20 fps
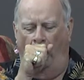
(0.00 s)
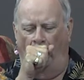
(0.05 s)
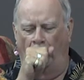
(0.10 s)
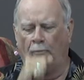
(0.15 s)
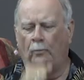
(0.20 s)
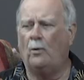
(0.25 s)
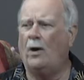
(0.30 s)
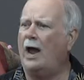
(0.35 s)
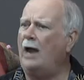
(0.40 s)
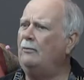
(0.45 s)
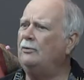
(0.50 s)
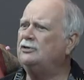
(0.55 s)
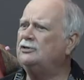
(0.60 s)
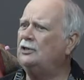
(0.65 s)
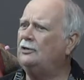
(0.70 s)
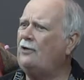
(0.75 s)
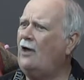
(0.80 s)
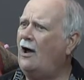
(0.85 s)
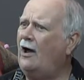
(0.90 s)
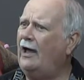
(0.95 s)
why was
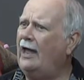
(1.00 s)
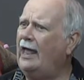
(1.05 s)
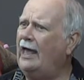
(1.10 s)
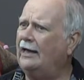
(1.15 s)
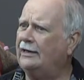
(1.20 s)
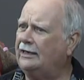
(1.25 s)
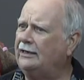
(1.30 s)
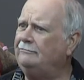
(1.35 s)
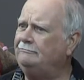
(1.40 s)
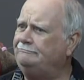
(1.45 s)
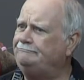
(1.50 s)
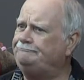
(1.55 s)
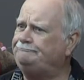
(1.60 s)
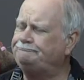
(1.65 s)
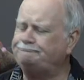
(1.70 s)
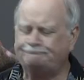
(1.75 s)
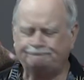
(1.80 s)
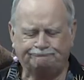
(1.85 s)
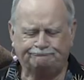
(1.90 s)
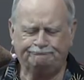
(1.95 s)
the law added?
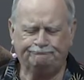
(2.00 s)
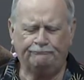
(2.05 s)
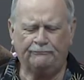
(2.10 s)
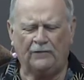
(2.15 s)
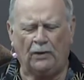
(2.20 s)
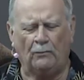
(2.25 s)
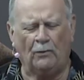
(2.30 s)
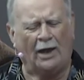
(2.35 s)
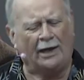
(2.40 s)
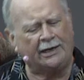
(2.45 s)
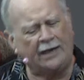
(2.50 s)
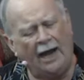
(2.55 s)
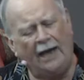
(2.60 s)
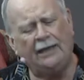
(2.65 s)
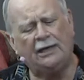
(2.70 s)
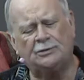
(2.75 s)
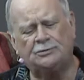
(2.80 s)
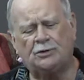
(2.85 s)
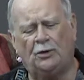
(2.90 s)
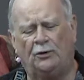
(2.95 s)
Well, I
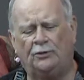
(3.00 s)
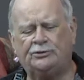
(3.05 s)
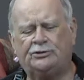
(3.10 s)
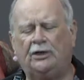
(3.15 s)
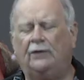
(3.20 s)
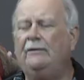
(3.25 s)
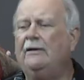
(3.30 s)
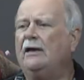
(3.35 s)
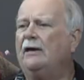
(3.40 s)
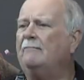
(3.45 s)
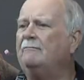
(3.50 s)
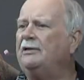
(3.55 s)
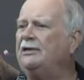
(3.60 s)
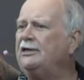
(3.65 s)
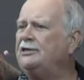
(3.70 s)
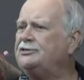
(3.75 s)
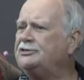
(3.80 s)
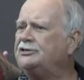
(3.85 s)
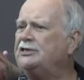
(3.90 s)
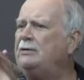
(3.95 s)
kind of told you, but
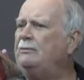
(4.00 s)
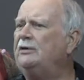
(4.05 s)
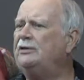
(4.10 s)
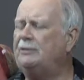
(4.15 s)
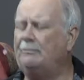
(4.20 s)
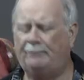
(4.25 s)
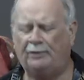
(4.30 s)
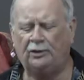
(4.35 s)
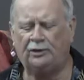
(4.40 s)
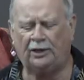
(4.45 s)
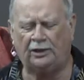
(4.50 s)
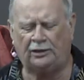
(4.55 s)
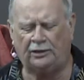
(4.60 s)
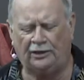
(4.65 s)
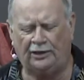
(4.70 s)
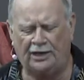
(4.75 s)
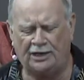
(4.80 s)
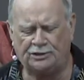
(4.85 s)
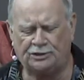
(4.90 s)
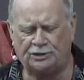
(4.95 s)
let's see what the book of
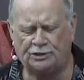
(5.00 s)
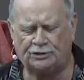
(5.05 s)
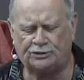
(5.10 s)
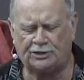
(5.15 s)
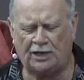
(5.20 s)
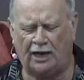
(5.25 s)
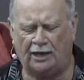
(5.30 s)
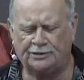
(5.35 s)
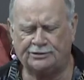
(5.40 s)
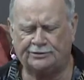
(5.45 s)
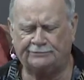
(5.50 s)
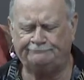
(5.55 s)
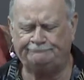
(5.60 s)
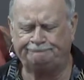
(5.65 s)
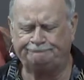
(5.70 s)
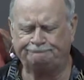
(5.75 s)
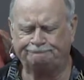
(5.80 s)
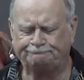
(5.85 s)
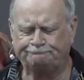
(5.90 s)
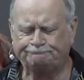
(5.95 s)
Galatians says.
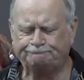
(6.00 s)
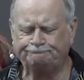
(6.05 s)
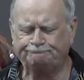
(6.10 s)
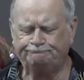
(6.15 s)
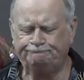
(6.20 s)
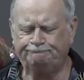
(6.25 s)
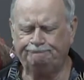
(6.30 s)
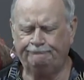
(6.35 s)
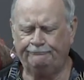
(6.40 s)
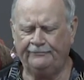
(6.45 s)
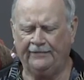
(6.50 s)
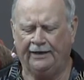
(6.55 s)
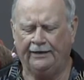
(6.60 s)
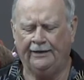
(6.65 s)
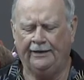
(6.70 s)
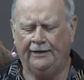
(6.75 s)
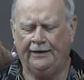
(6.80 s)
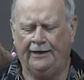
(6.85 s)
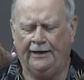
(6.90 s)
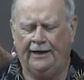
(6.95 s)

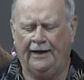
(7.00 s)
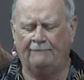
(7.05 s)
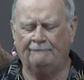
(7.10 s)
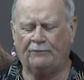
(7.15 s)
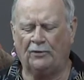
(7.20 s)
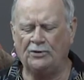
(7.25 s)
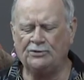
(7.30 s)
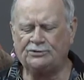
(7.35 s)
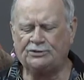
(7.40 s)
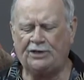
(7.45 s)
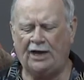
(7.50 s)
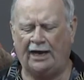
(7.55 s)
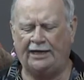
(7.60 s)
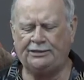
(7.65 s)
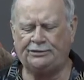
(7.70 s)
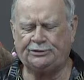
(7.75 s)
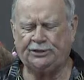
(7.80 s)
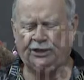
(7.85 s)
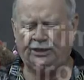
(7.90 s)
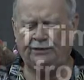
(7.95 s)
In verse
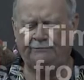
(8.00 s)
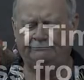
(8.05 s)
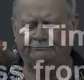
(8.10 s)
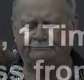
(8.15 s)
19,